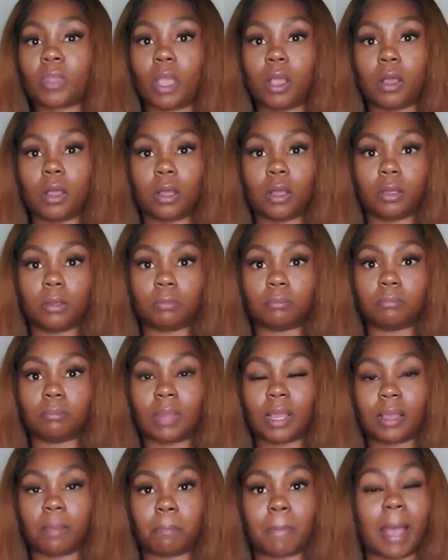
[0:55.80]
um
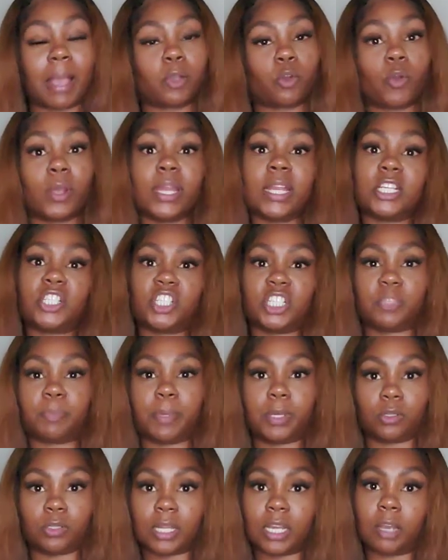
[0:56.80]
my credits just build